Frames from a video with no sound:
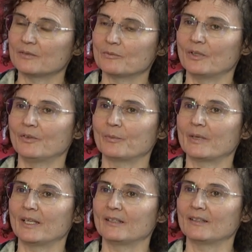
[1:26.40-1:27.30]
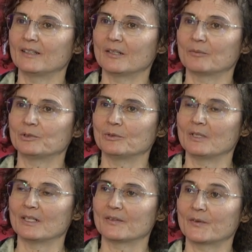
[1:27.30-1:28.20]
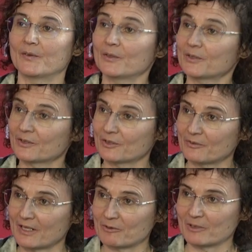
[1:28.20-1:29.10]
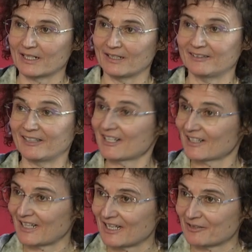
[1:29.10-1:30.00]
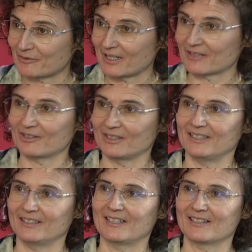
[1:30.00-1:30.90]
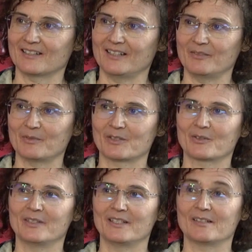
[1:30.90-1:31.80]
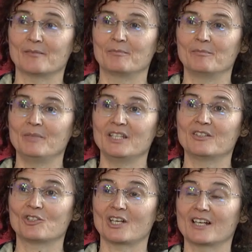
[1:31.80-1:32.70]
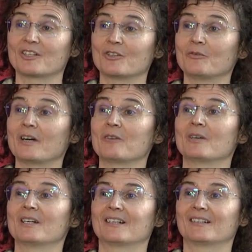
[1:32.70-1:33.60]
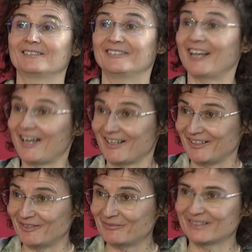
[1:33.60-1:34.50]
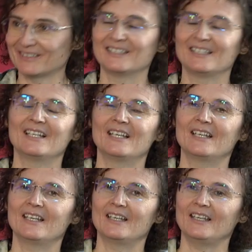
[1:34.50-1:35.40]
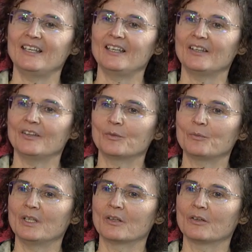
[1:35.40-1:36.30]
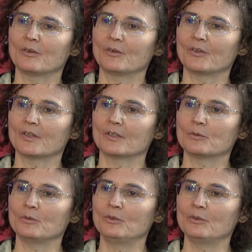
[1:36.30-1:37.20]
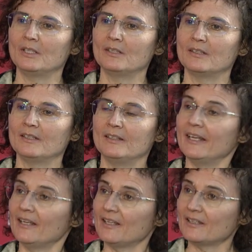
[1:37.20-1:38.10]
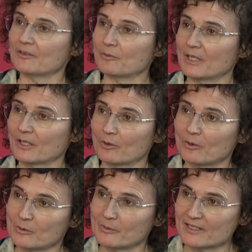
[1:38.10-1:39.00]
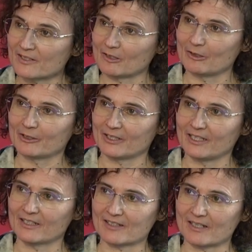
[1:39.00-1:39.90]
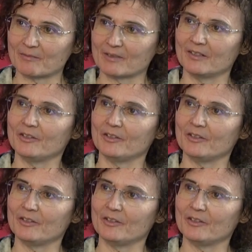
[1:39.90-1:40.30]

And that requires our neurons and the connections among neurons to be modified and to strengthen. But that's a very costly process in terms of energy. Mm-hmm.